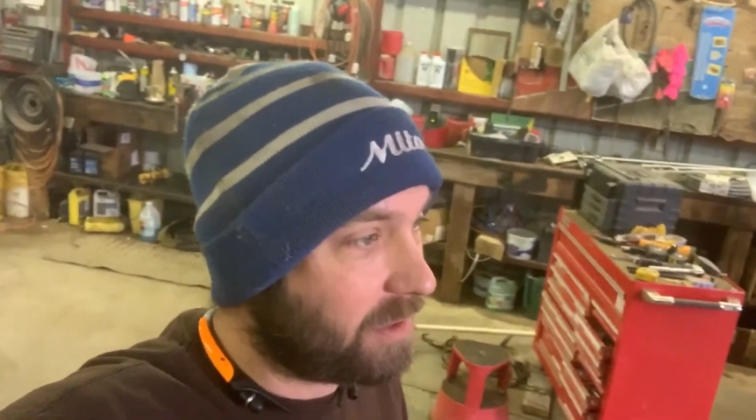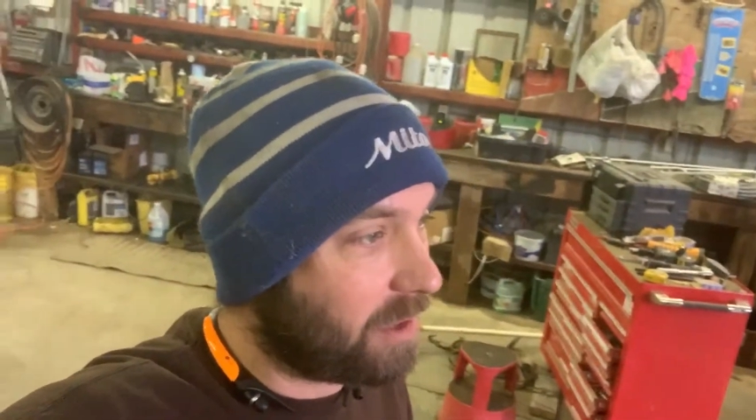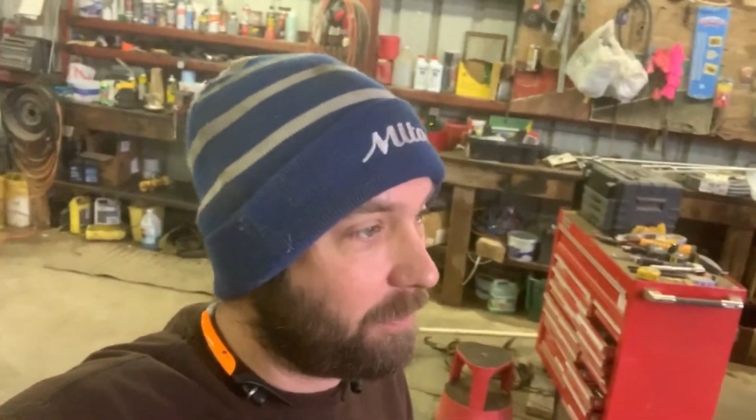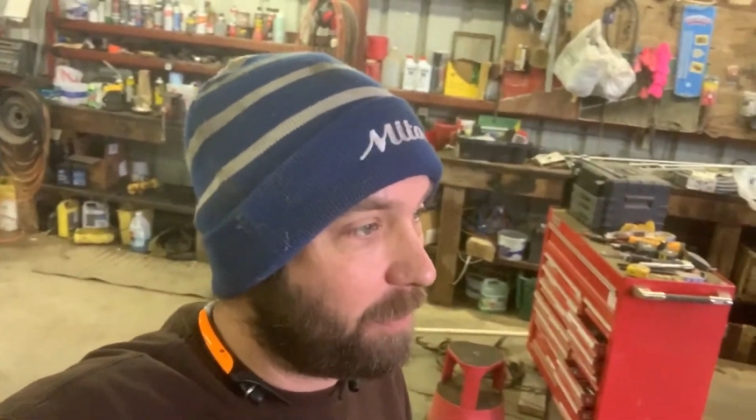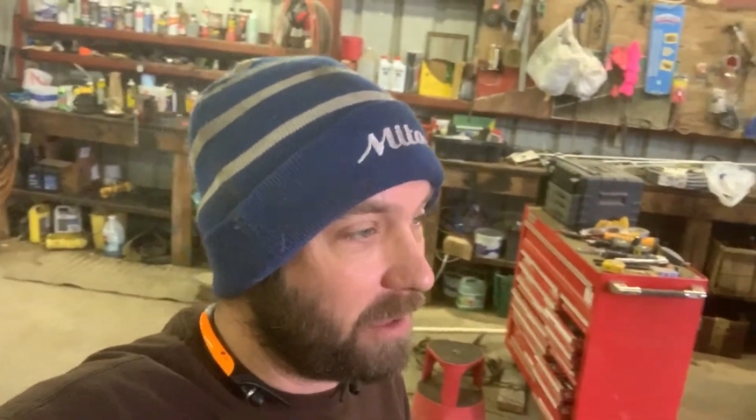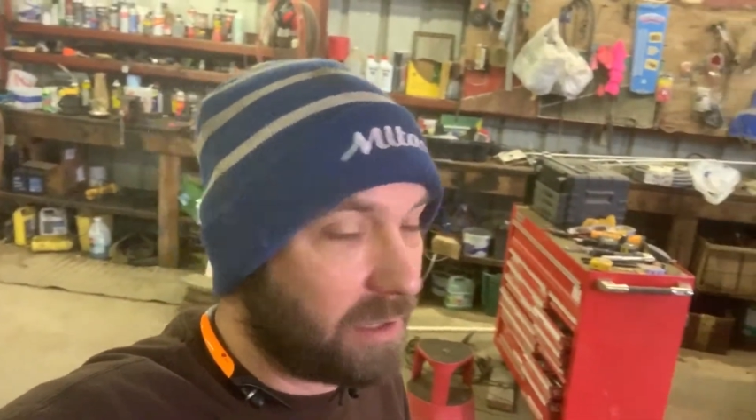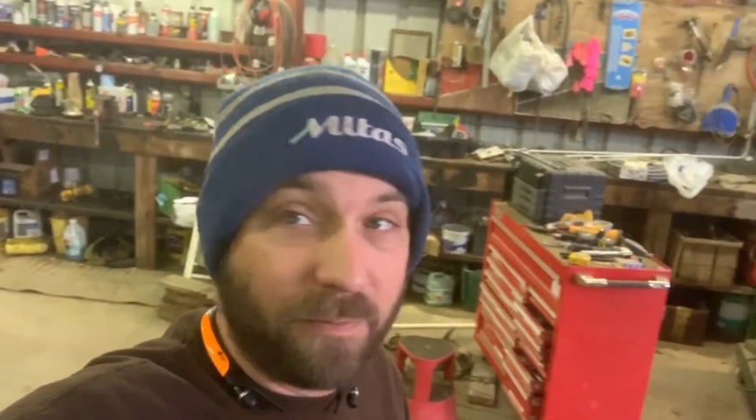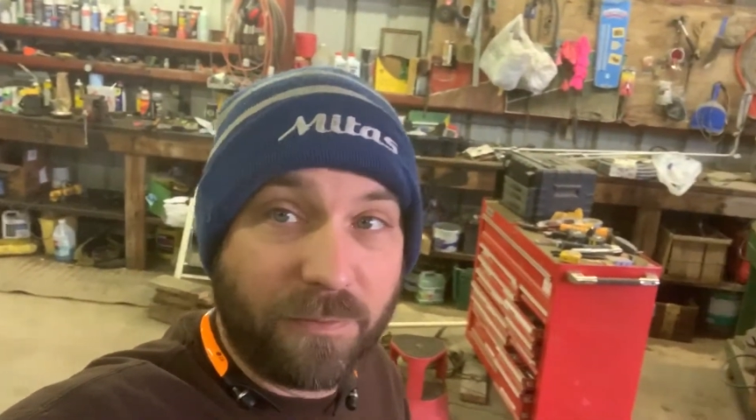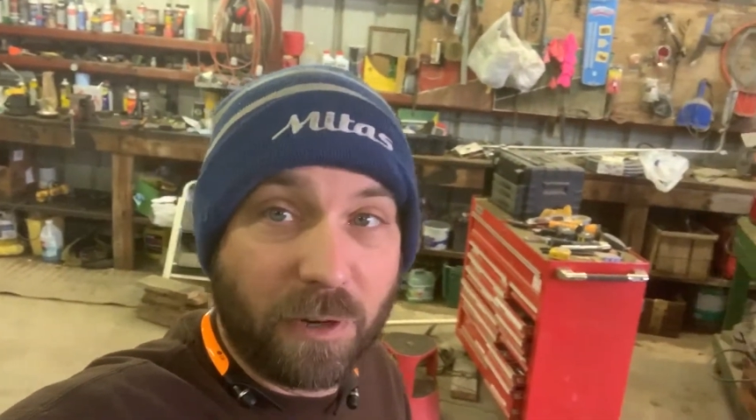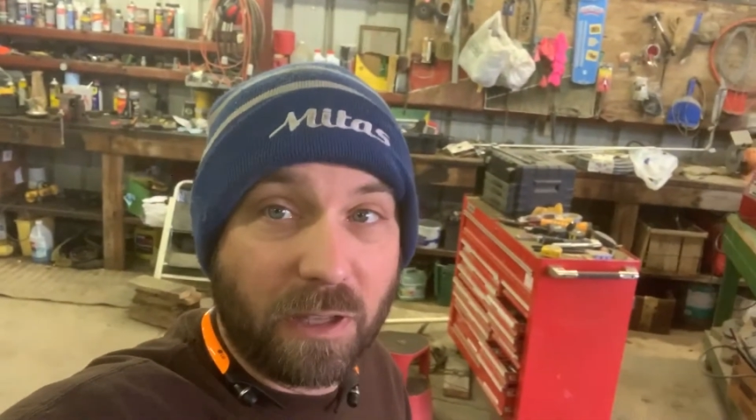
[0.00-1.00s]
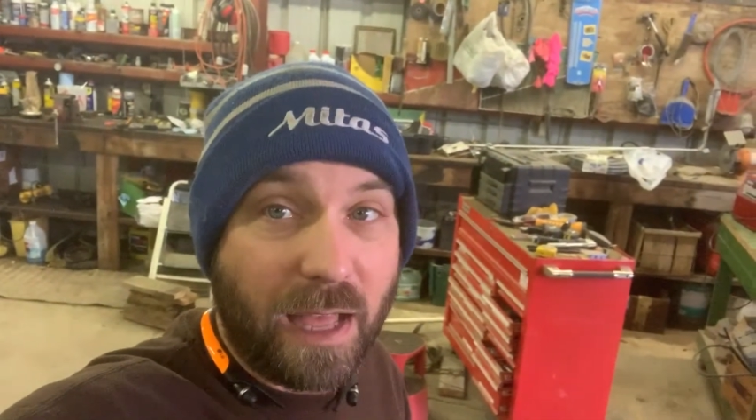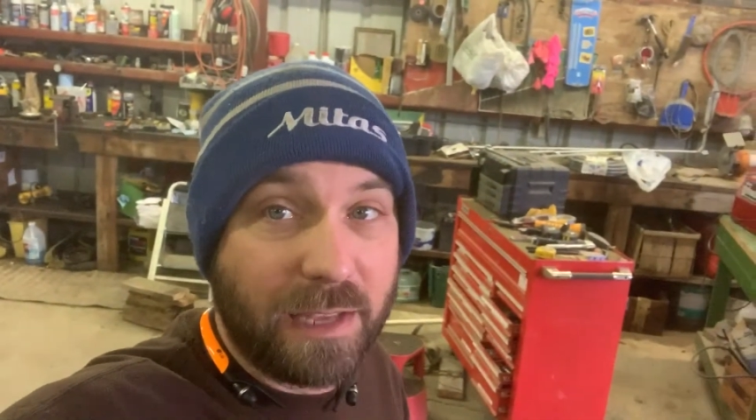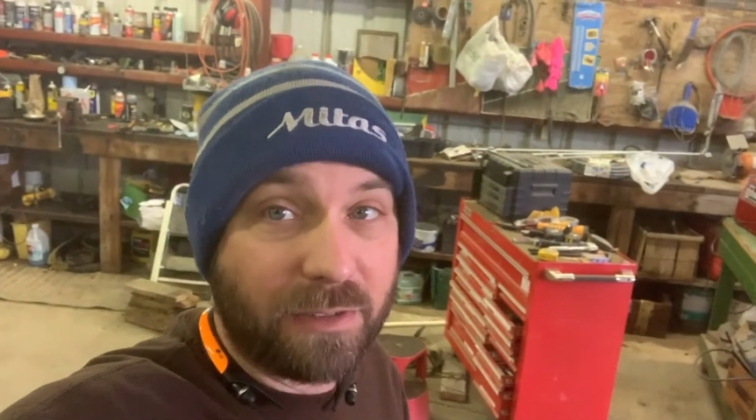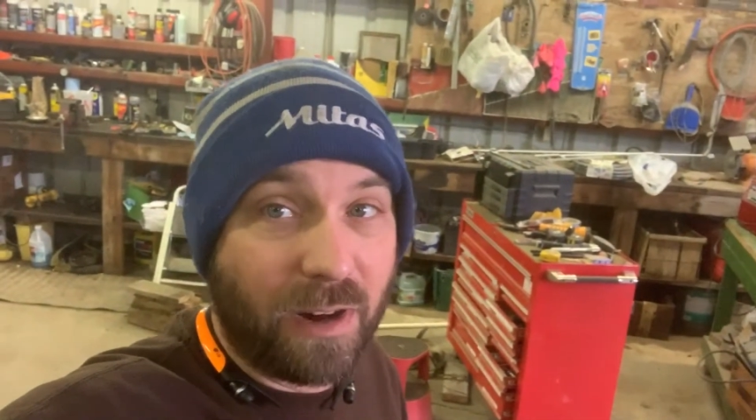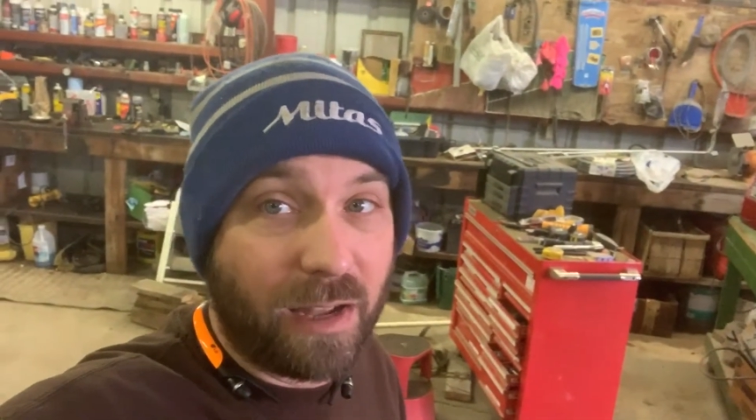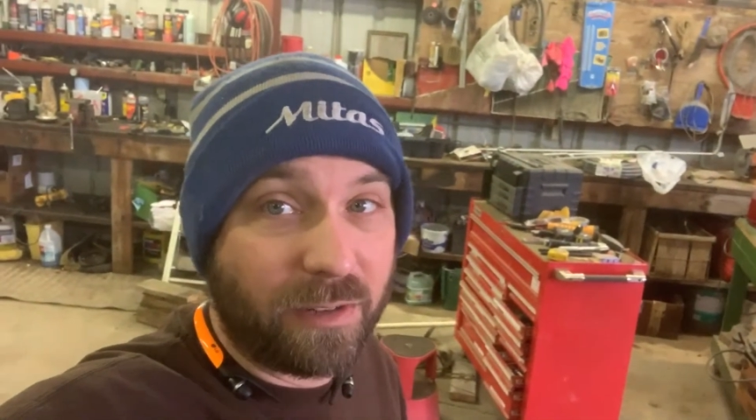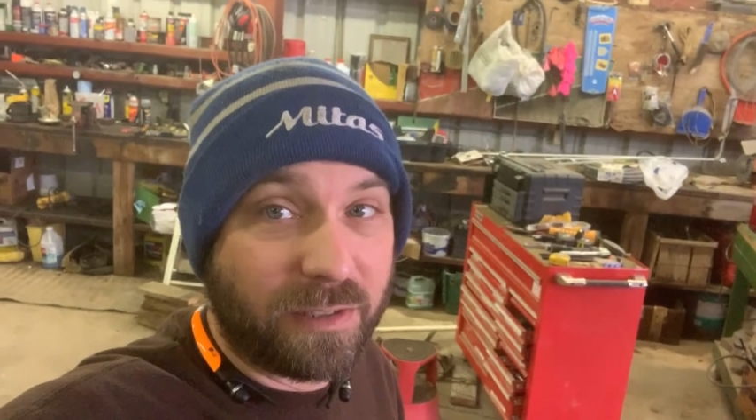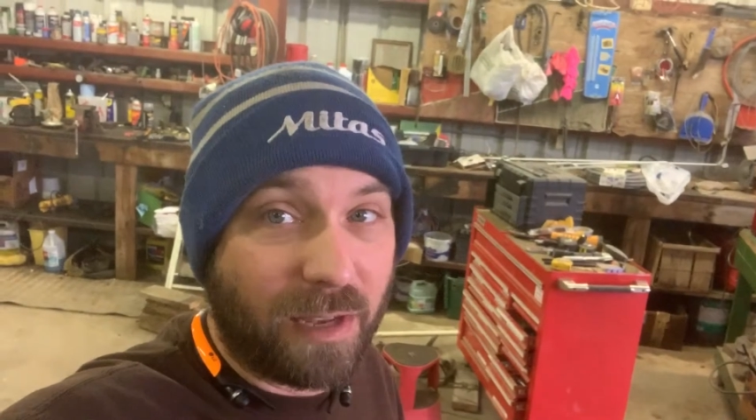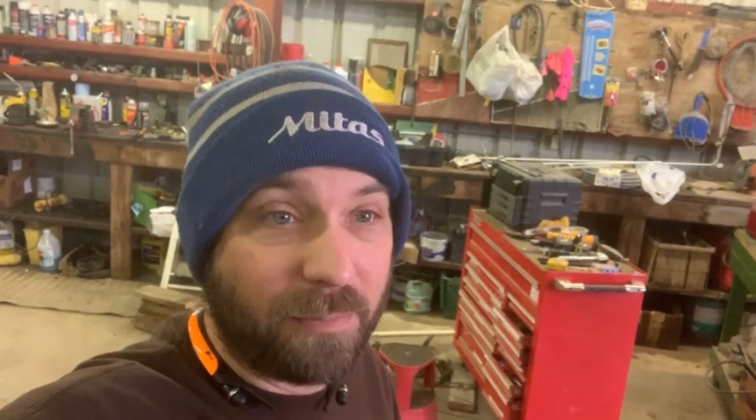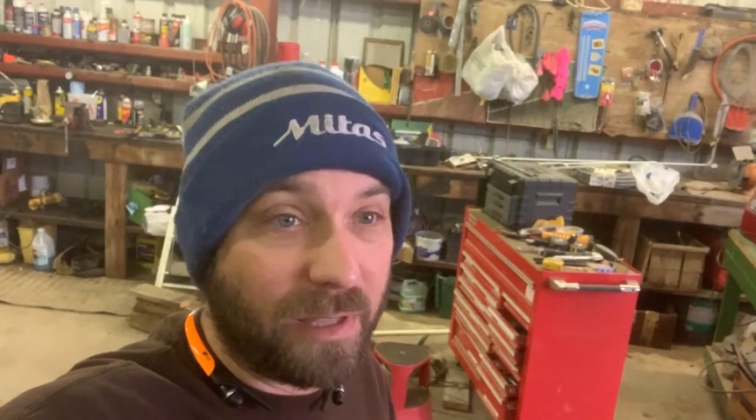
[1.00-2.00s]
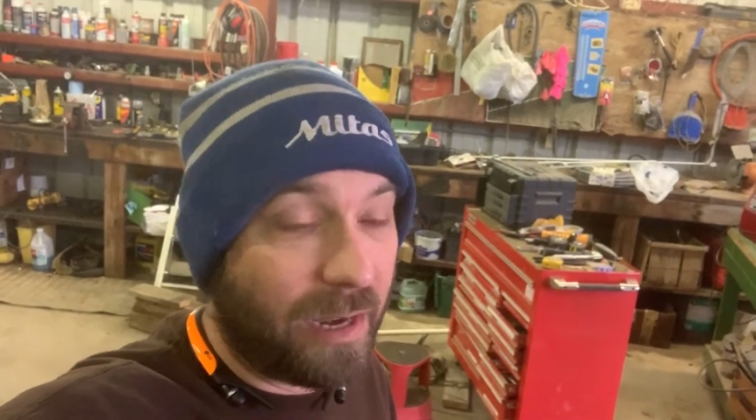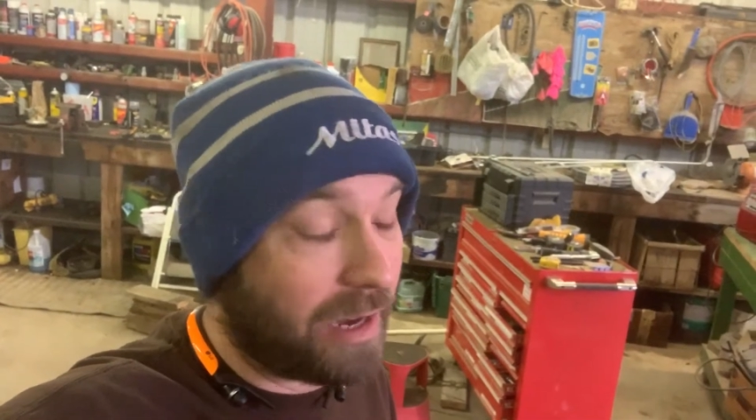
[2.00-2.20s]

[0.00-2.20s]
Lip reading: start putting some fertilizer on or something.